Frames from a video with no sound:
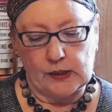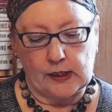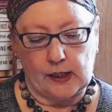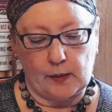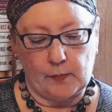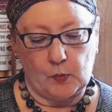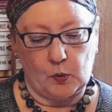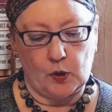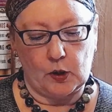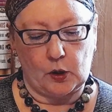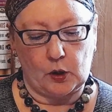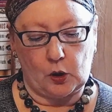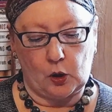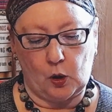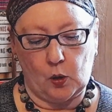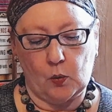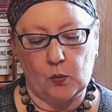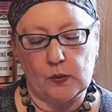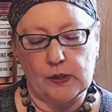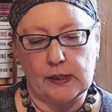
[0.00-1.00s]
are more
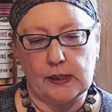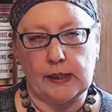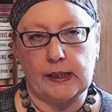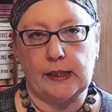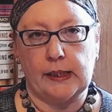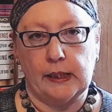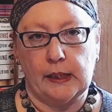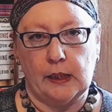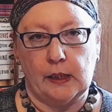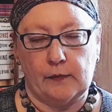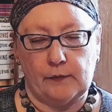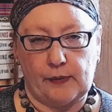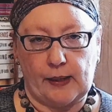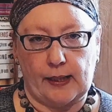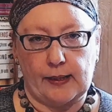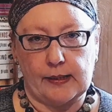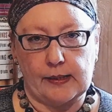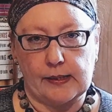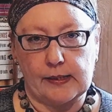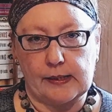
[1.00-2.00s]
cozy
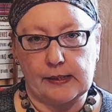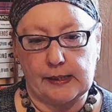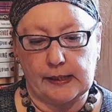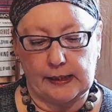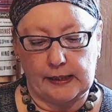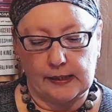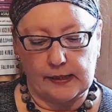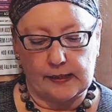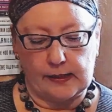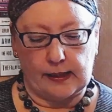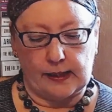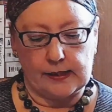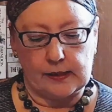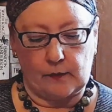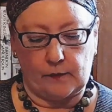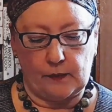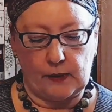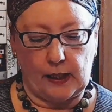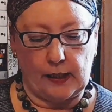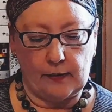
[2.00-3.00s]
fantasy, slice
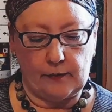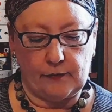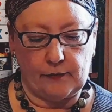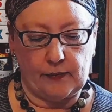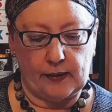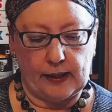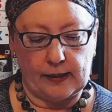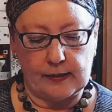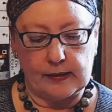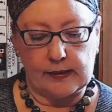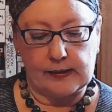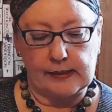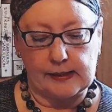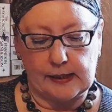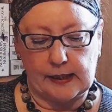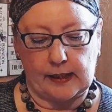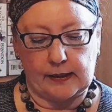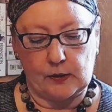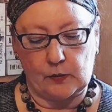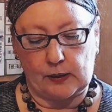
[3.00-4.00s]
of life
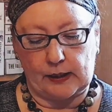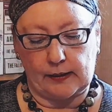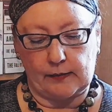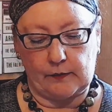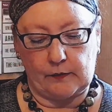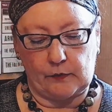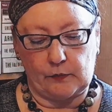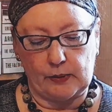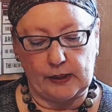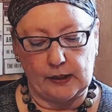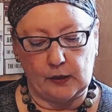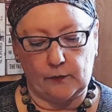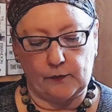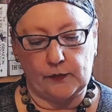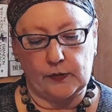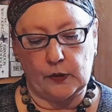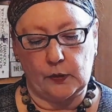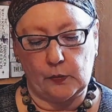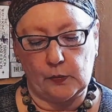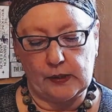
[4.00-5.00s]
fantasy, and you get 3 of
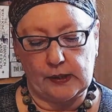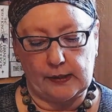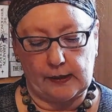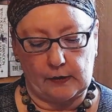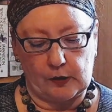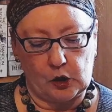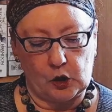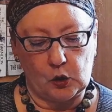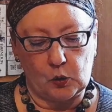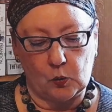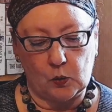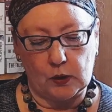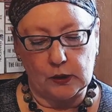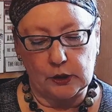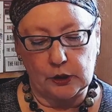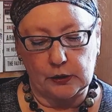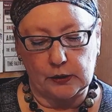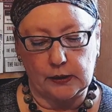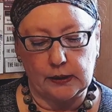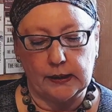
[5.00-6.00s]
those. They're
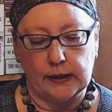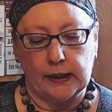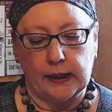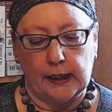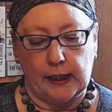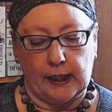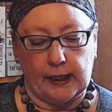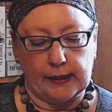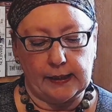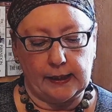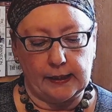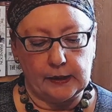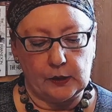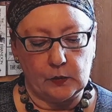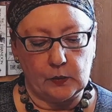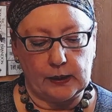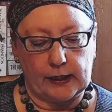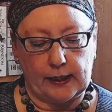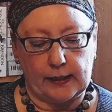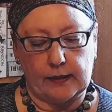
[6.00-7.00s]
shorter, and then
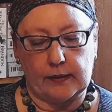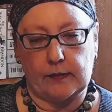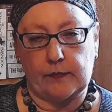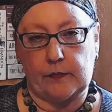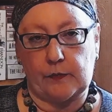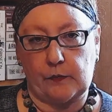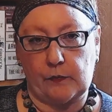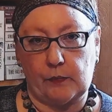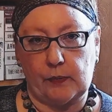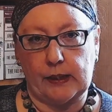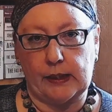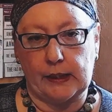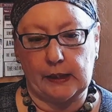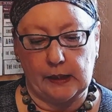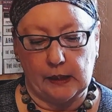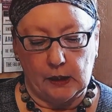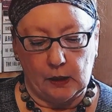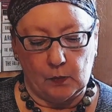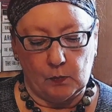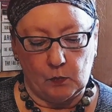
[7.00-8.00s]
you get 3
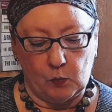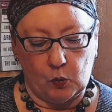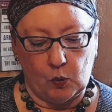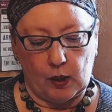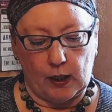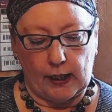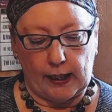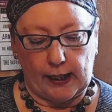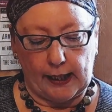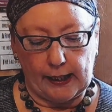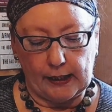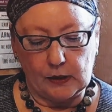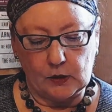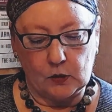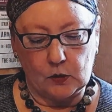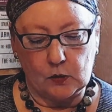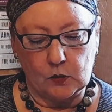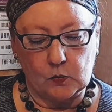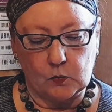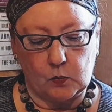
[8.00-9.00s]
more
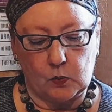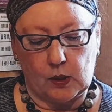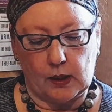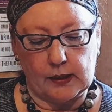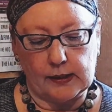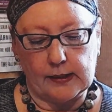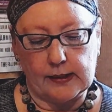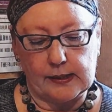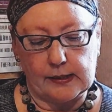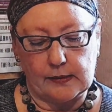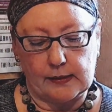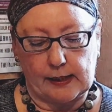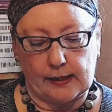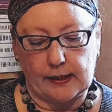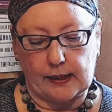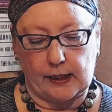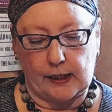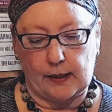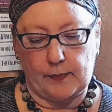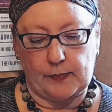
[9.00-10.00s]
adult ones that
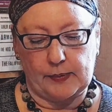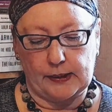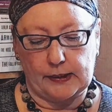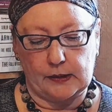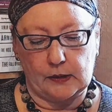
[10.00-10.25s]
are a bit